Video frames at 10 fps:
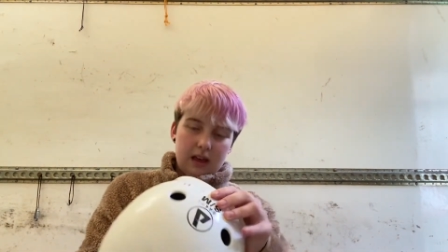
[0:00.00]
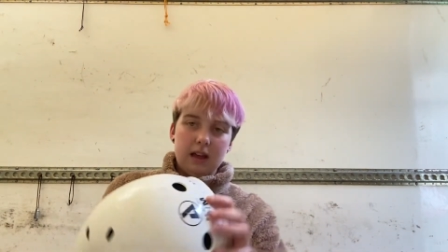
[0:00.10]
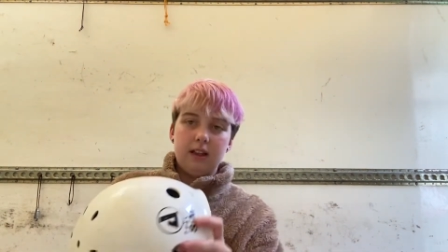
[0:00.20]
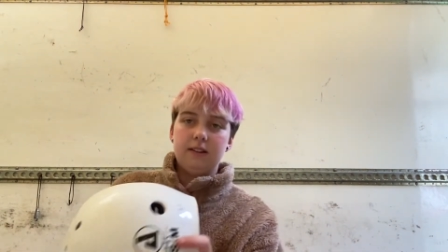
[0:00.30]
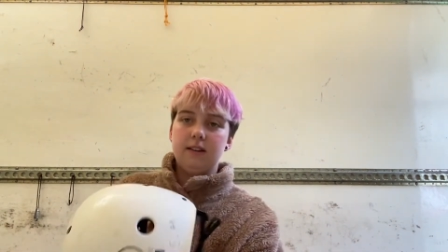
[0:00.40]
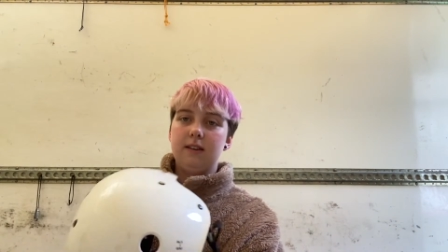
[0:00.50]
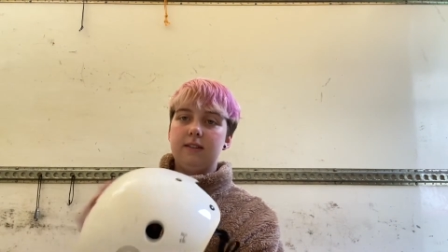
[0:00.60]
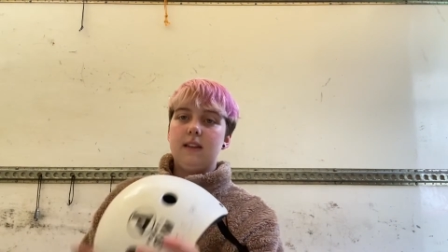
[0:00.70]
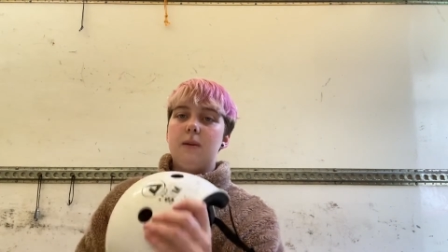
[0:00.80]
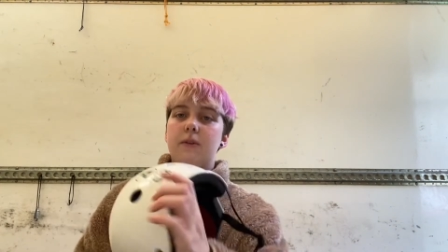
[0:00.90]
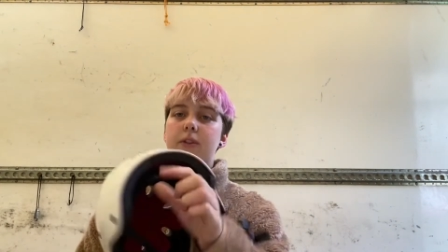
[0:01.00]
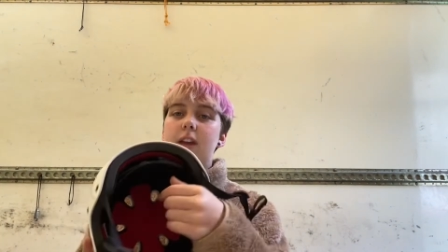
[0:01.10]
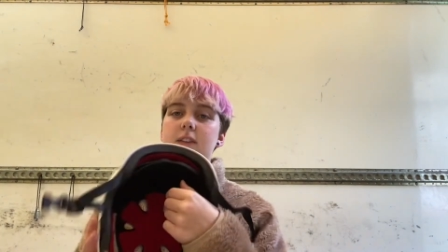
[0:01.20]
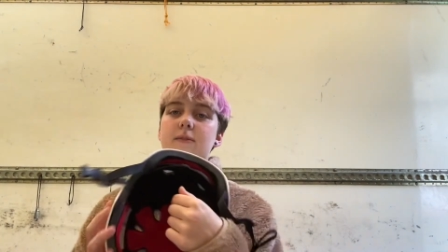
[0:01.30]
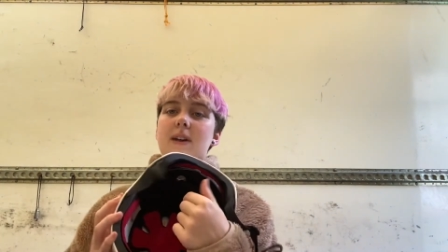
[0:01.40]
um, so just that one
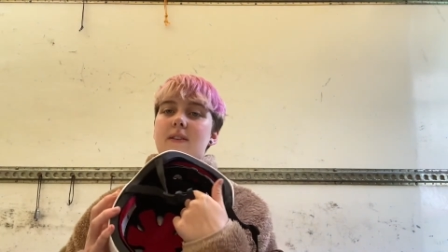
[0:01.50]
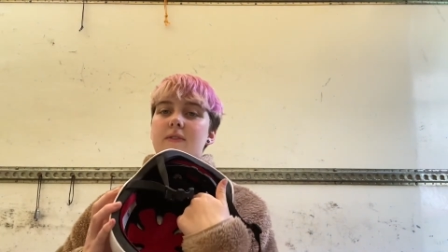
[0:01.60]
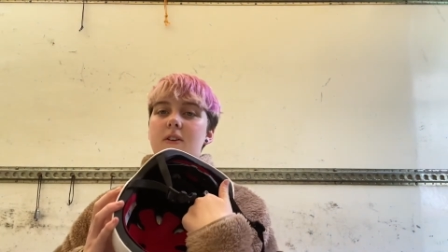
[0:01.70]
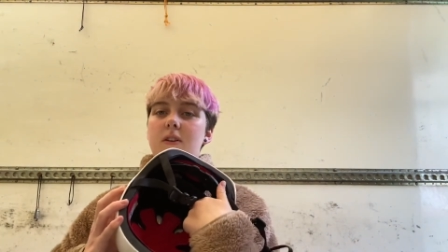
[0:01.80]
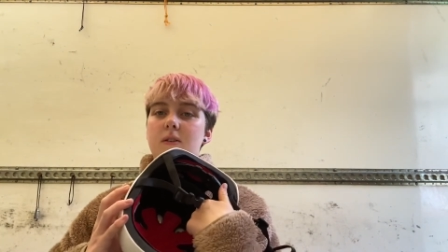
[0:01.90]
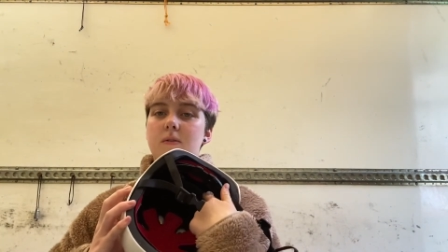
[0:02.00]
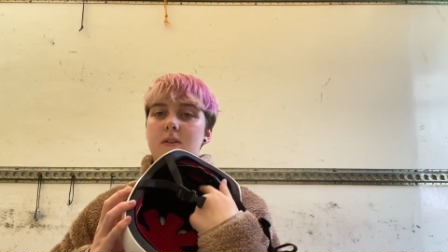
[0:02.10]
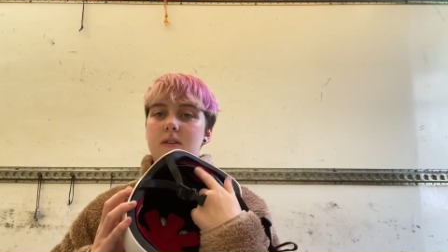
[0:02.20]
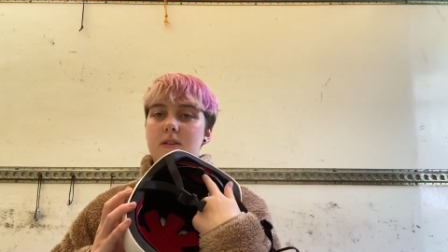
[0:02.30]
there. So we have two